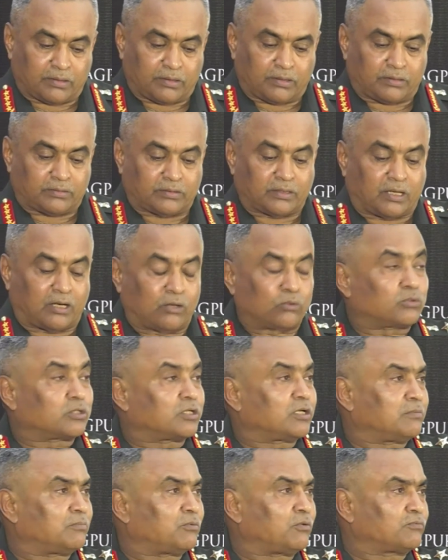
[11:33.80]
The
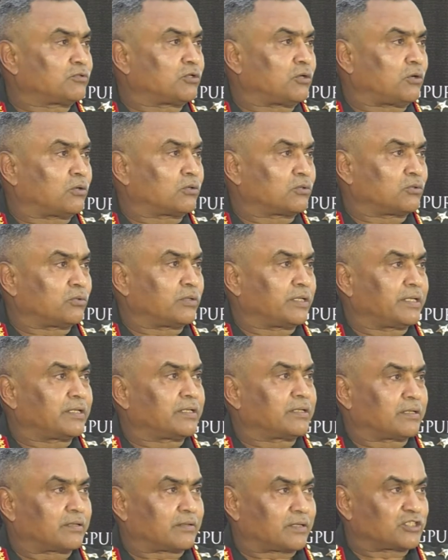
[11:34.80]
outcome of the ongoing
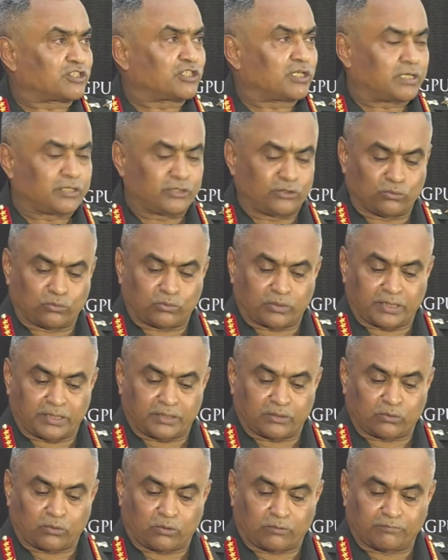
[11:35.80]
Russia-Ukraine
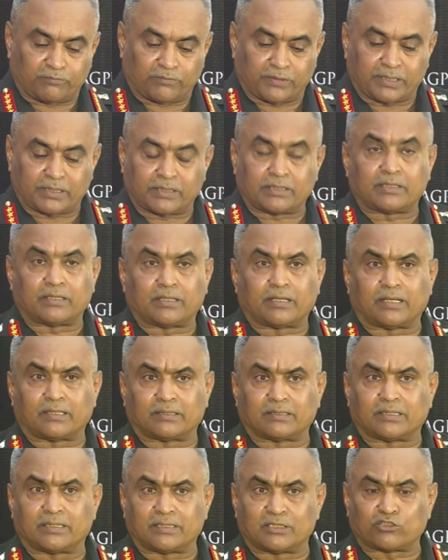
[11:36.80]
conflict and
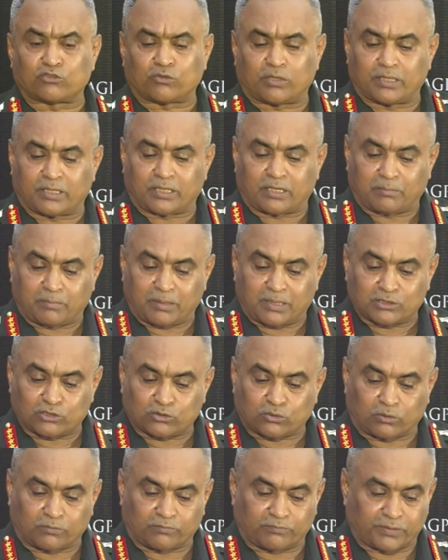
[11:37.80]
the Israel-Hamas
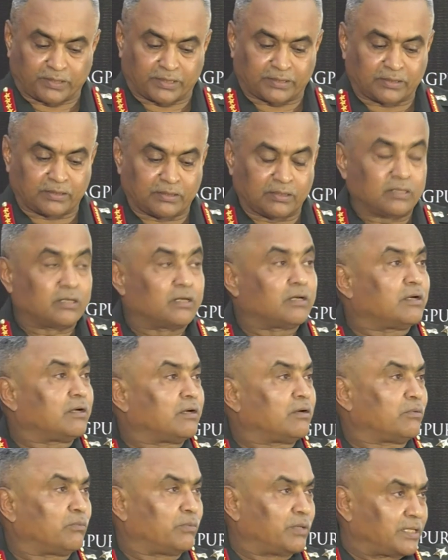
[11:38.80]
conflict
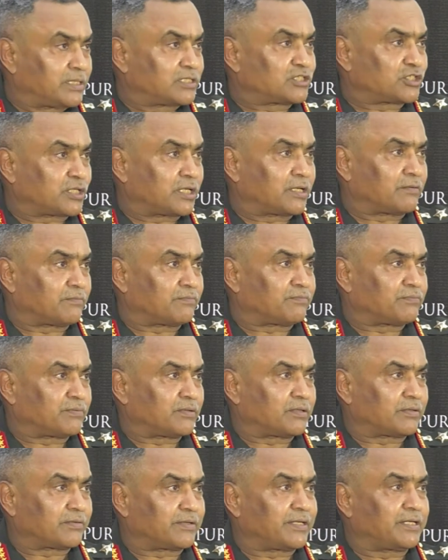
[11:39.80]
will itself
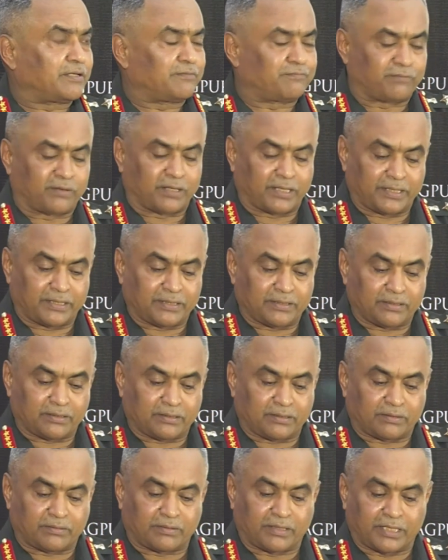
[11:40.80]
redefine
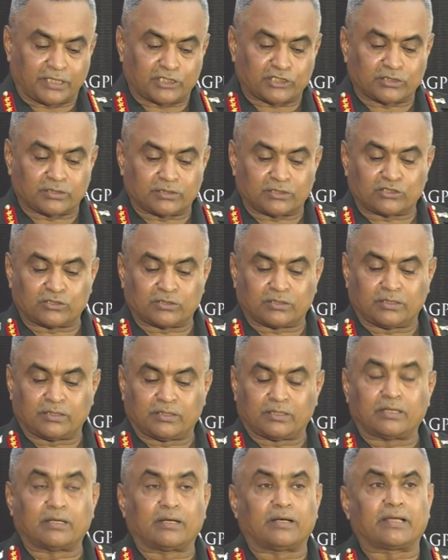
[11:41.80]
relations,
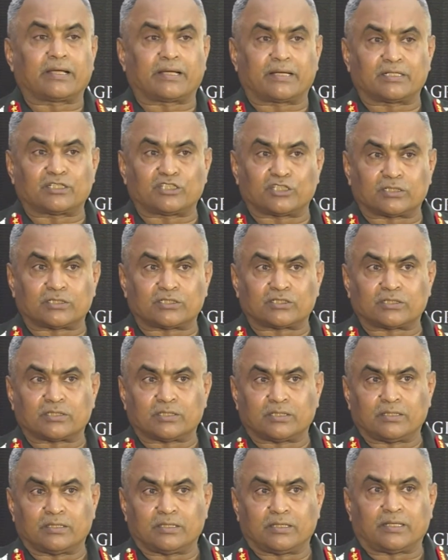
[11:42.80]
linkages,
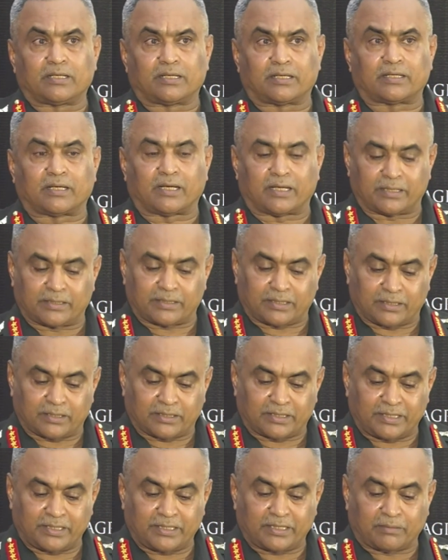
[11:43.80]
and
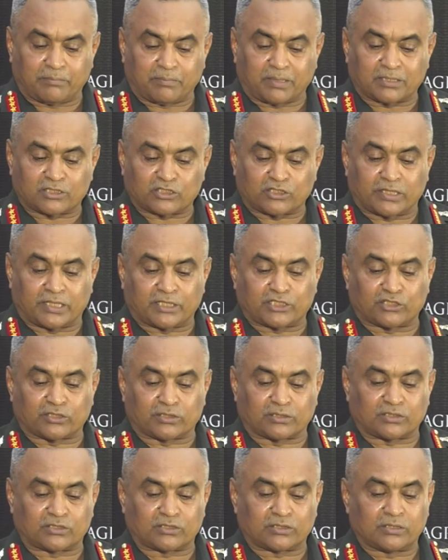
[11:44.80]
hierarchy amongst
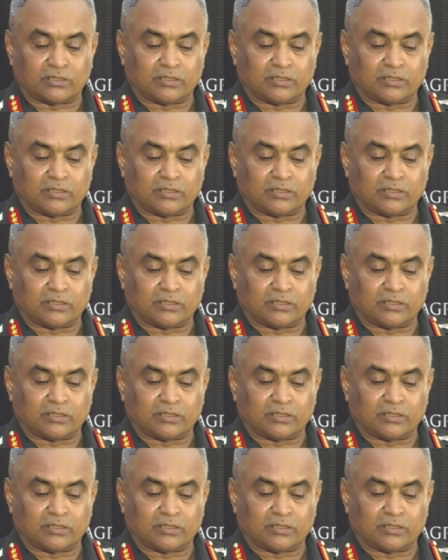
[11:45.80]
nations,